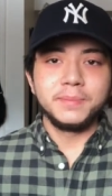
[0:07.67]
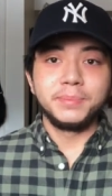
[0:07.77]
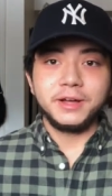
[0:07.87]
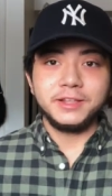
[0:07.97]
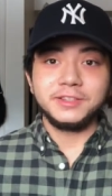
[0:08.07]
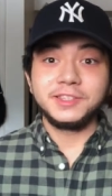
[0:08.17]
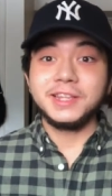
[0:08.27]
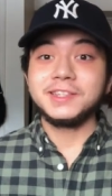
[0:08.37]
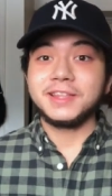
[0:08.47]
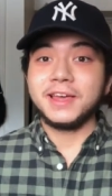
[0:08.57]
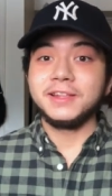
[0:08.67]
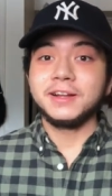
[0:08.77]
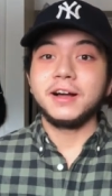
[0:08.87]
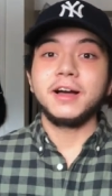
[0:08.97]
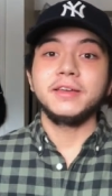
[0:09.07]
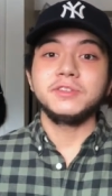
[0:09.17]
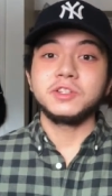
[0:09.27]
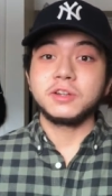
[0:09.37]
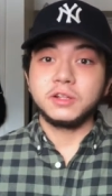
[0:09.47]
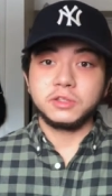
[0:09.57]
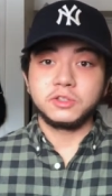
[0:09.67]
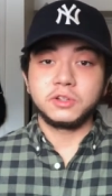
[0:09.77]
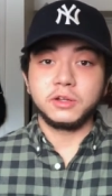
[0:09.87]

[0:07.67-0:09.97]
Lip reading: But since then, I've just gotten